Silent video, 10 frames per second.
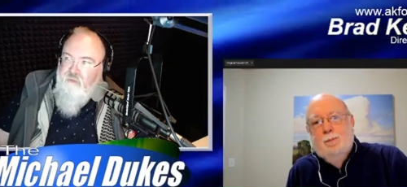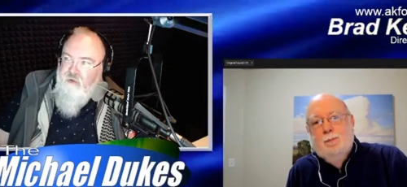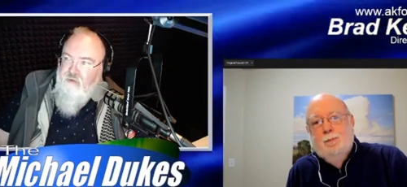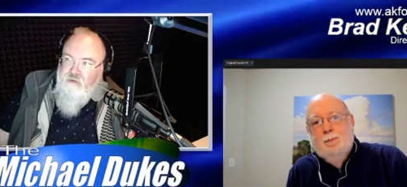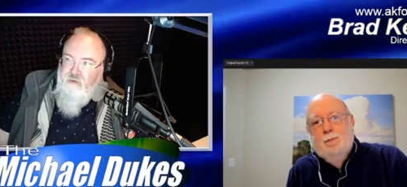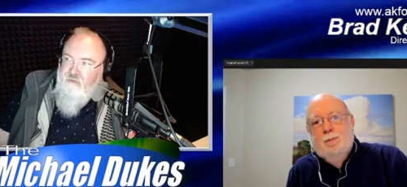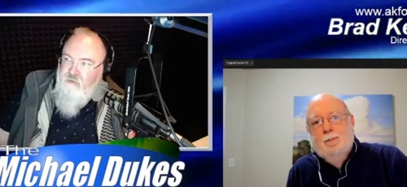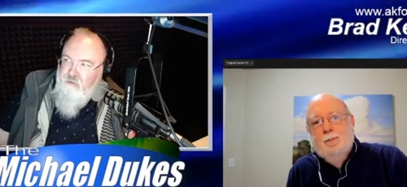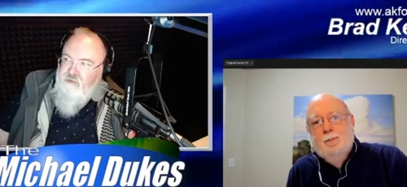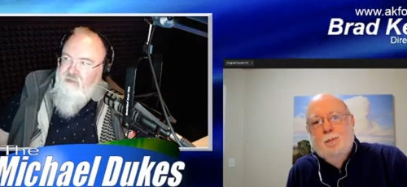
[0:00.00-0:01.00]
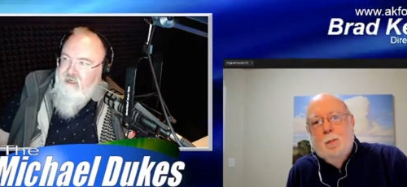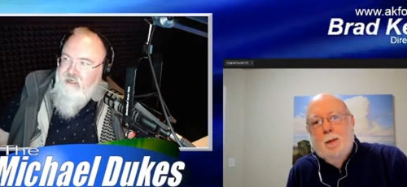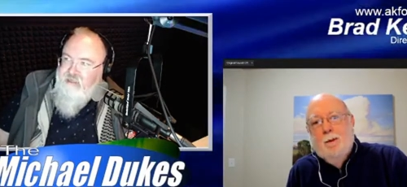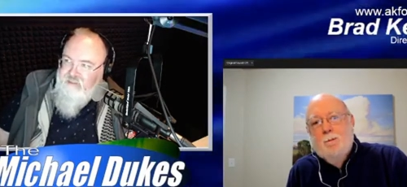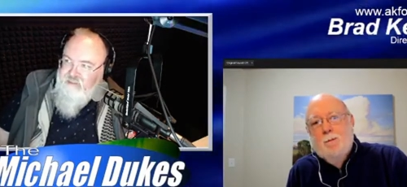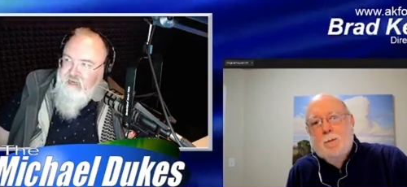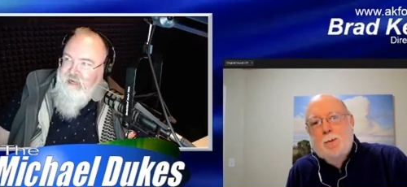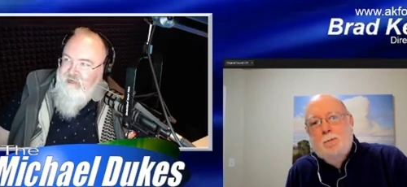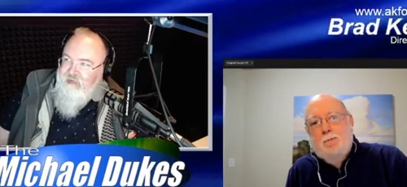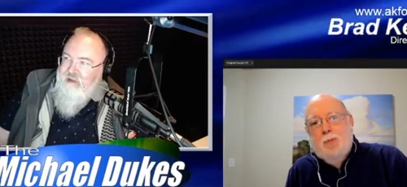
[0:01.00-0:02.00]
Speaker 1: oppose. So of course I need to
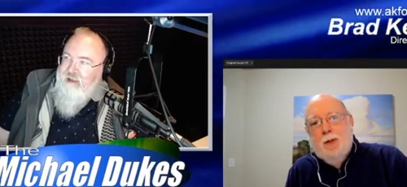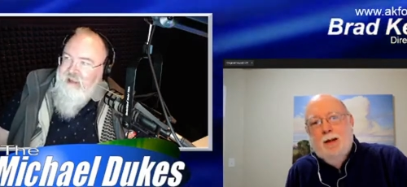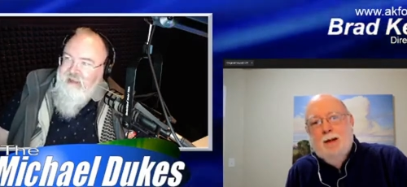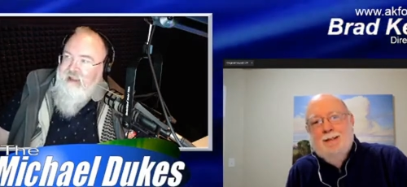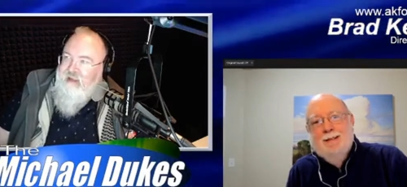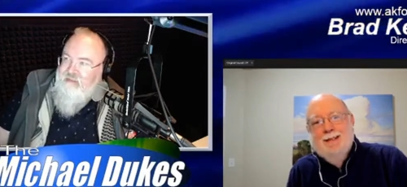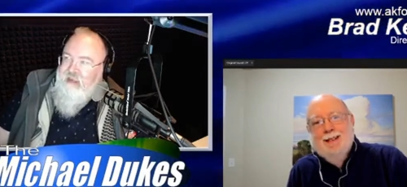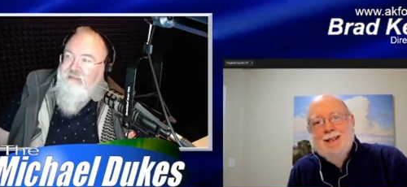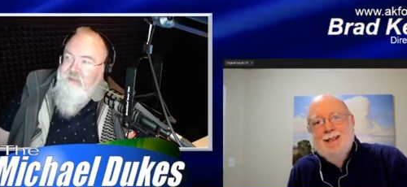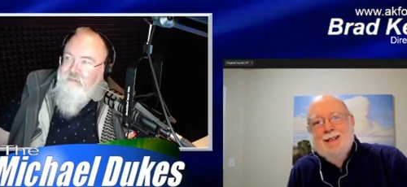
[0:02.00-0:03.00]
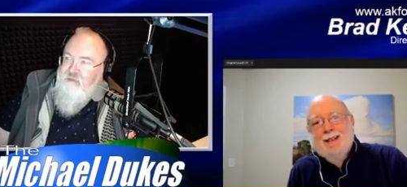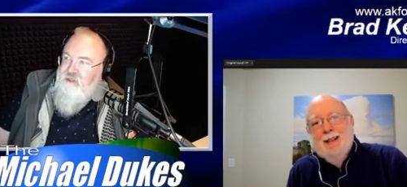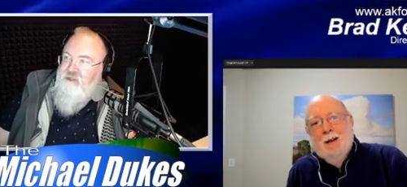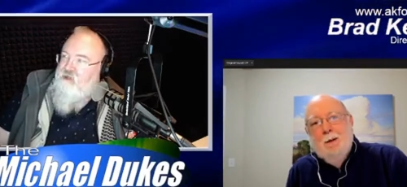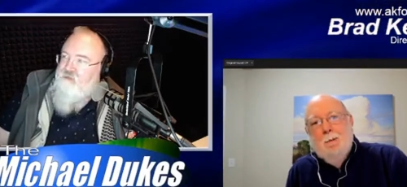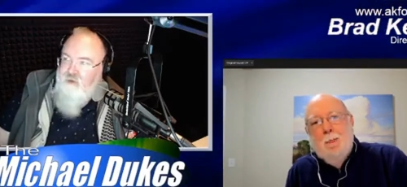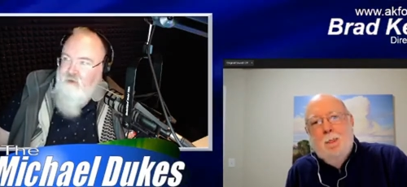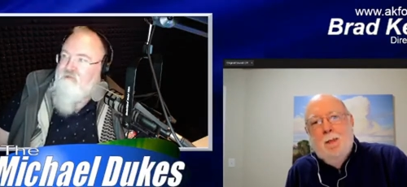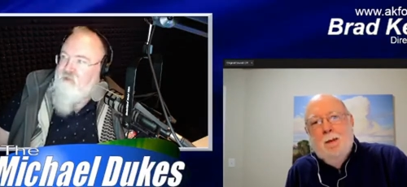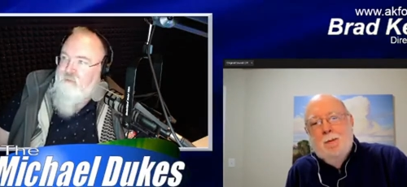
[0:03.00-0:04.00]
stand in exact opposition of
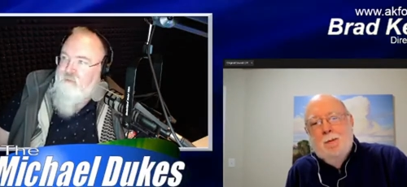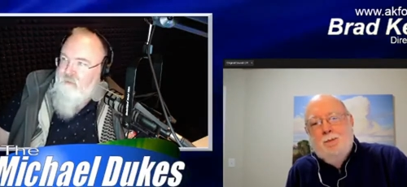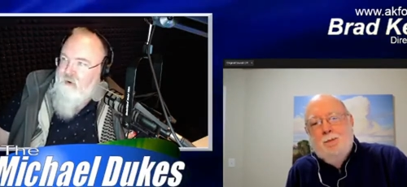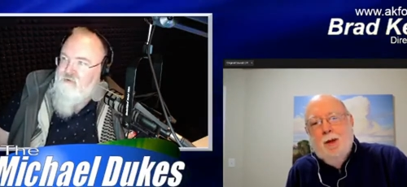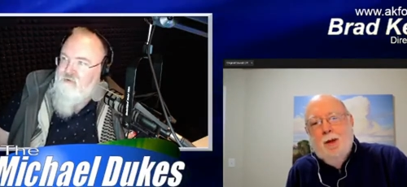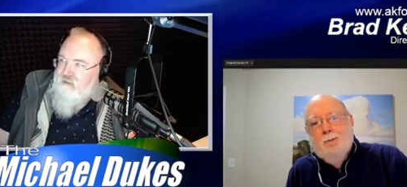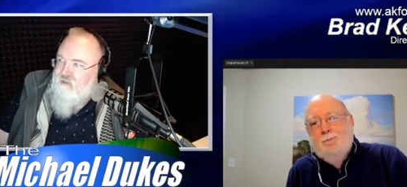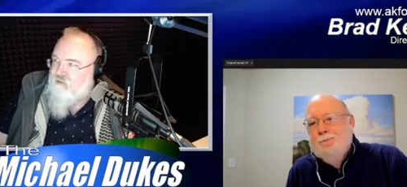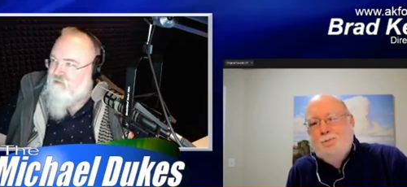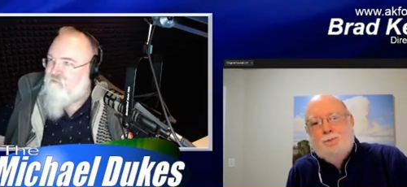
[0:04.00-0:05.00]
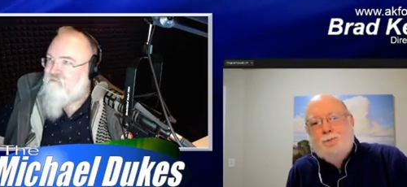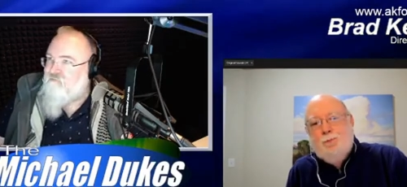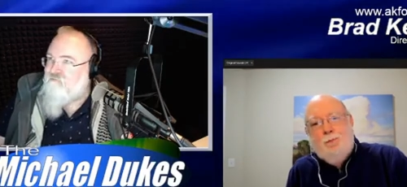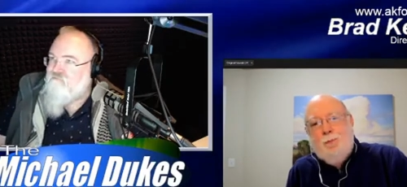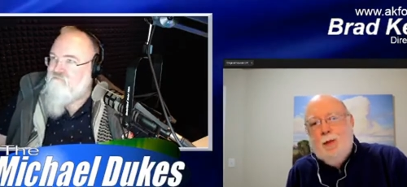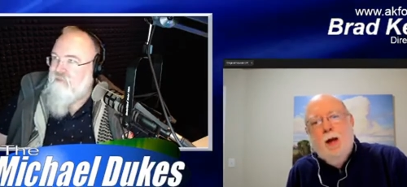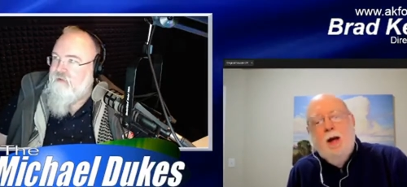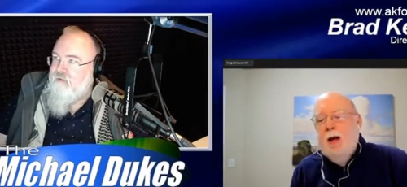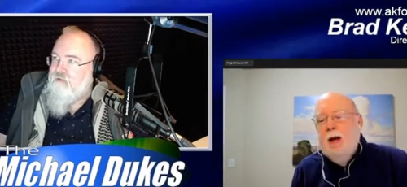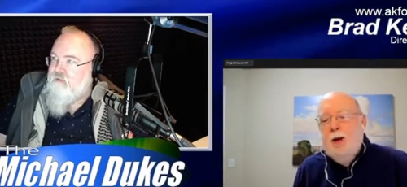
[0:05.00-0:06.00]
whatever they're proposing.
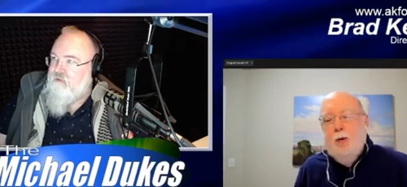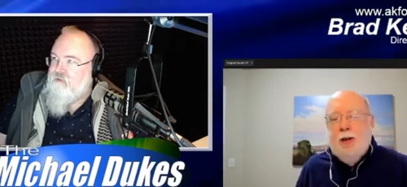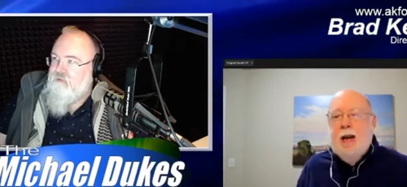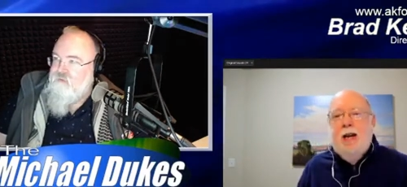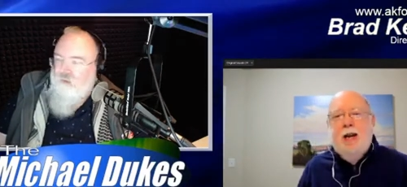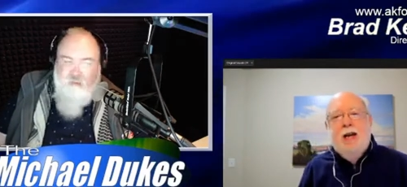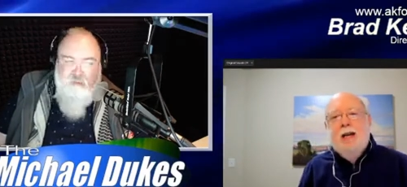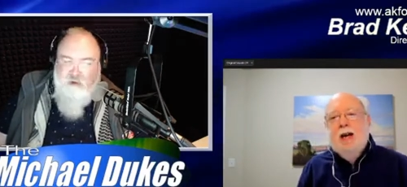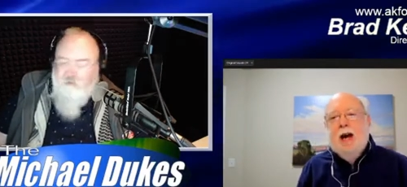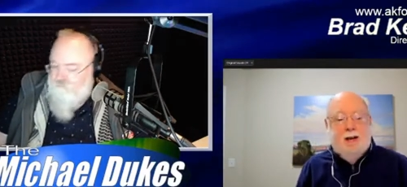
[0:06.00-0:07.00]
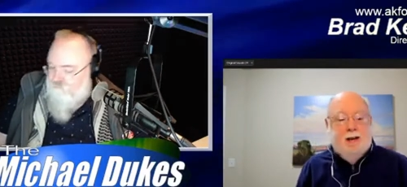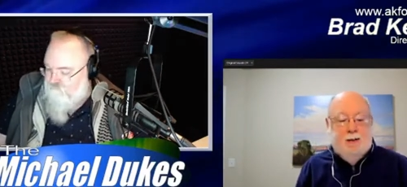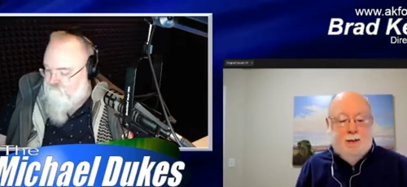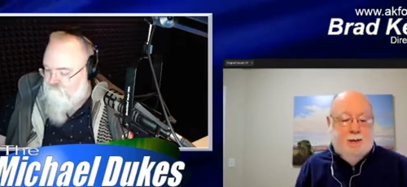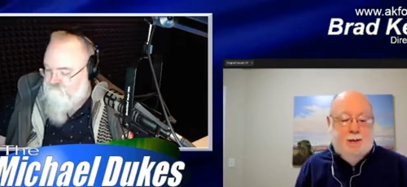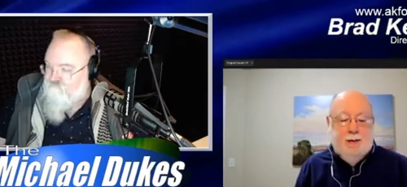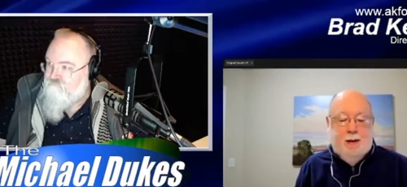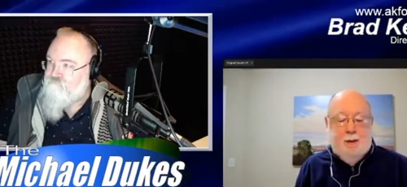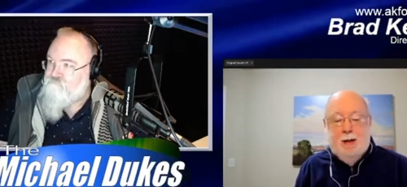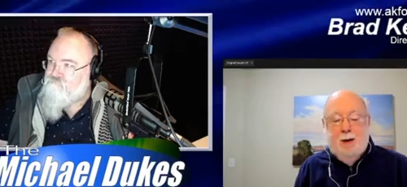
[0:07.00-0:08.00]
Speaker 2: What they need one minute.
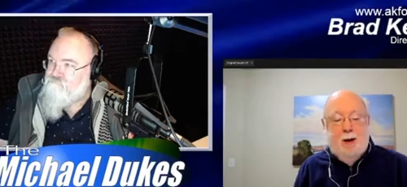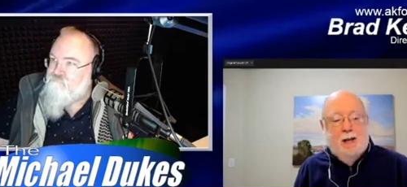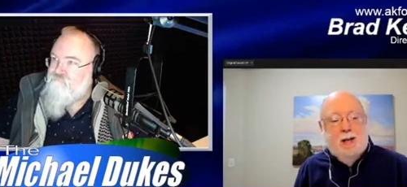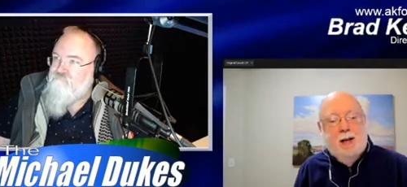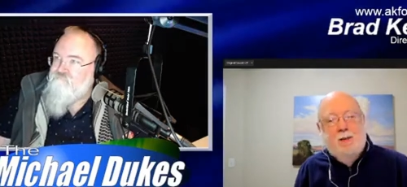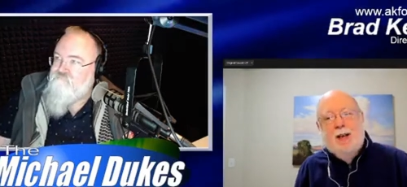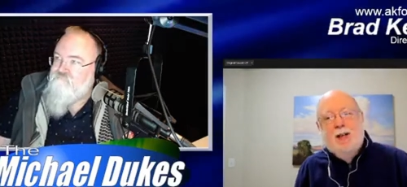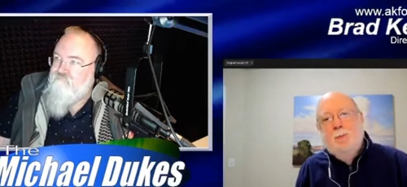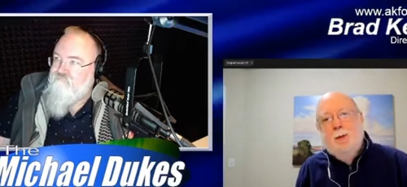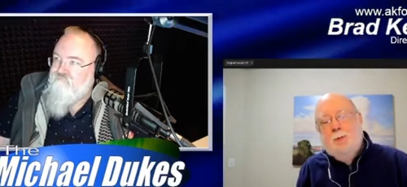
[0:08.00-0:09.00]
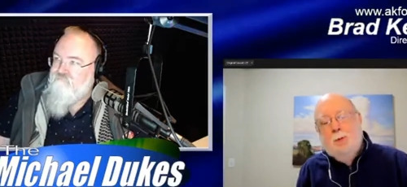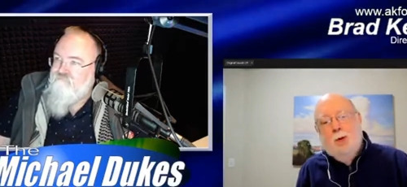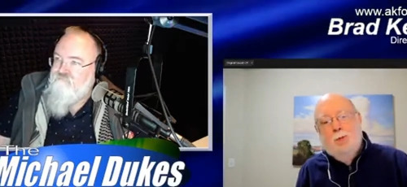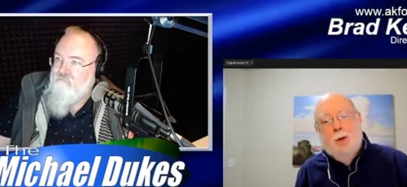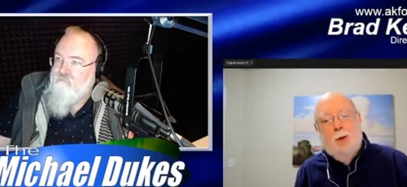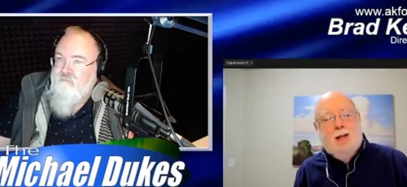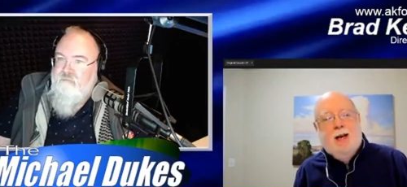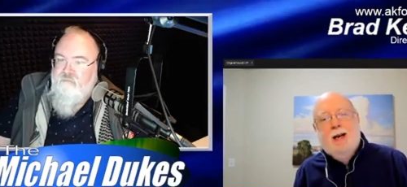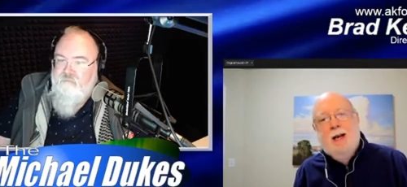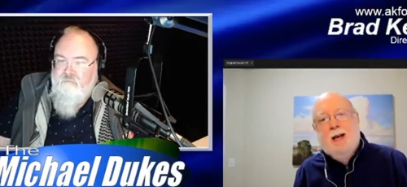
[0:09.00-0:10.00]
I, I mean, they're not going to take advice from me from, but what
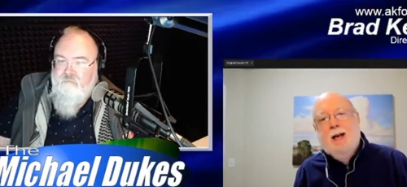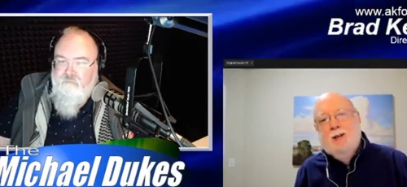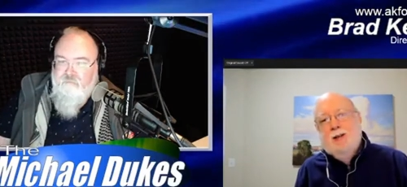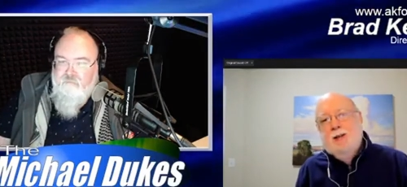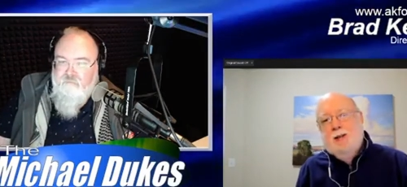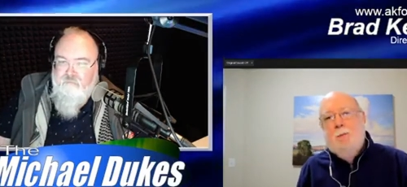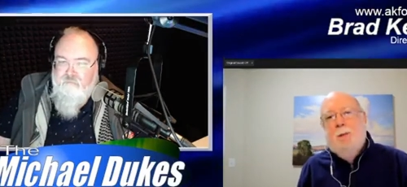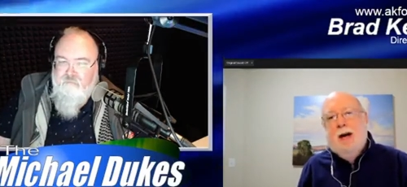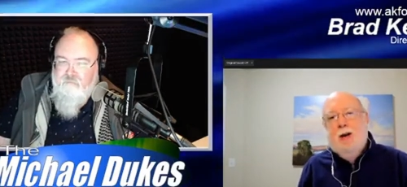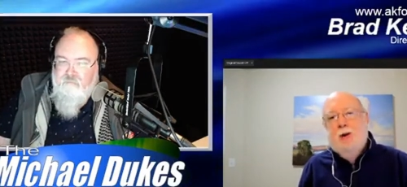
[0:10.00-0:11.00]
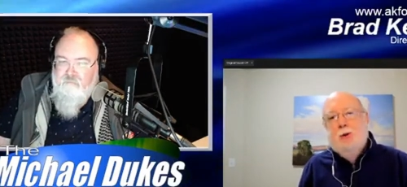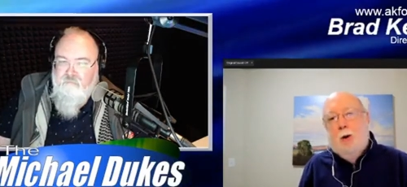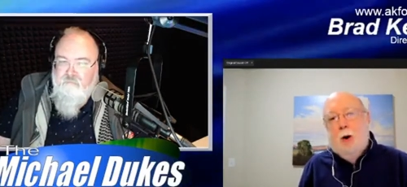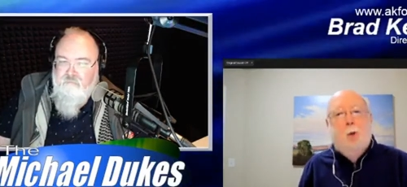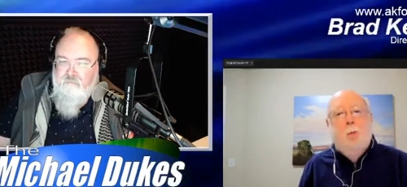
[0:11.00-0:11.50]
they need is somebody who's pro